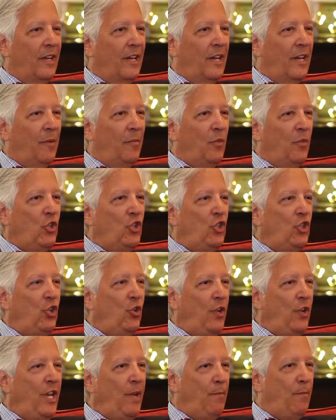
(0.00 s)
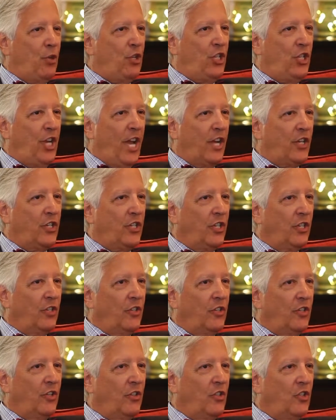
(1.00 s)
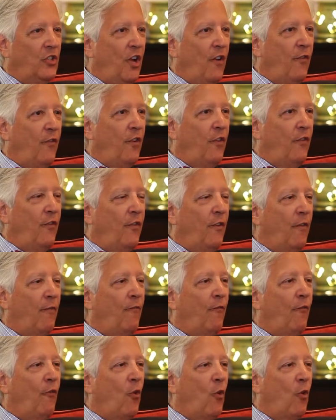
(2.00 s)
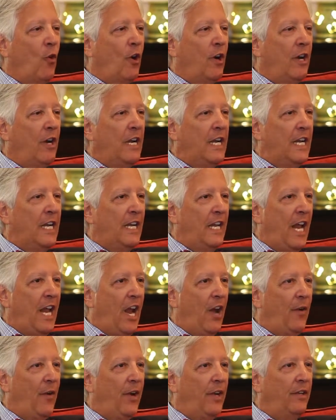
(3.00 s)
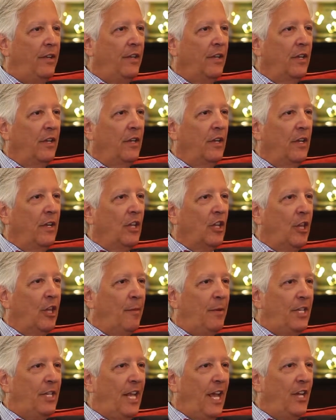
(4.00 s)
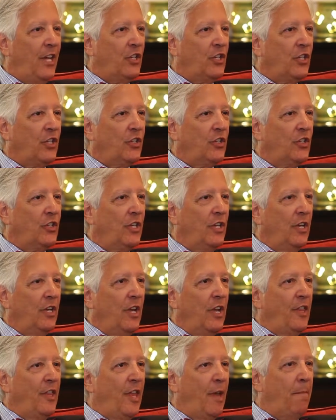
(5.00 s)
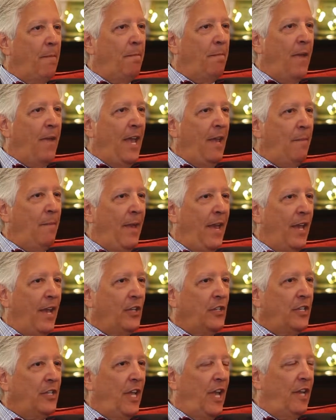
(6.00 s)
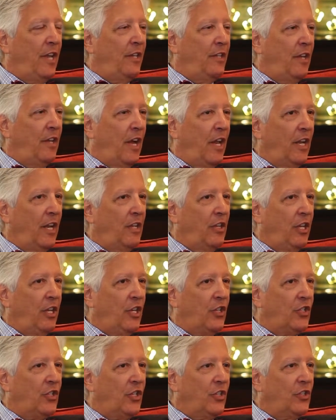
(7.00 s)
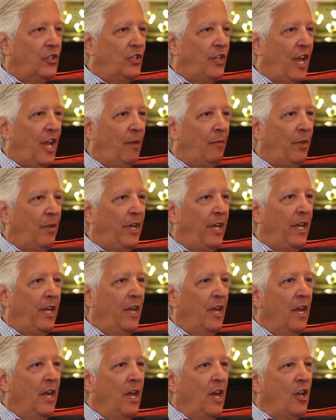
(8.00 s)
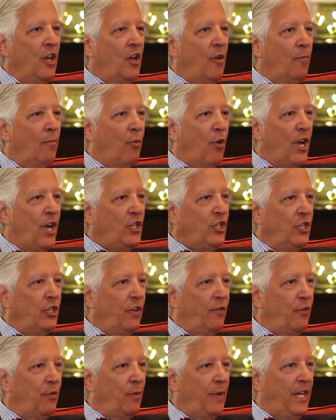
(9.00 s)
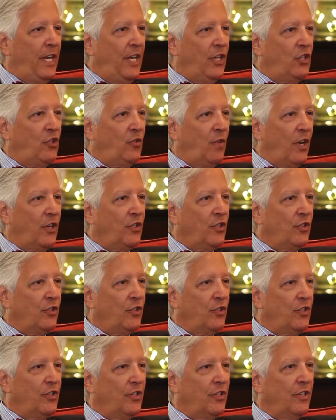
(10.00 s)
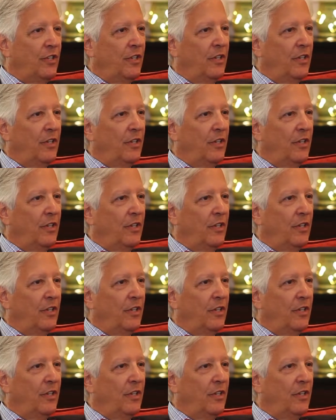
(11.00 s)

2D projections suffer from 4 inherent limitations that may mask endodontic lesions, namely compression of 3D structures,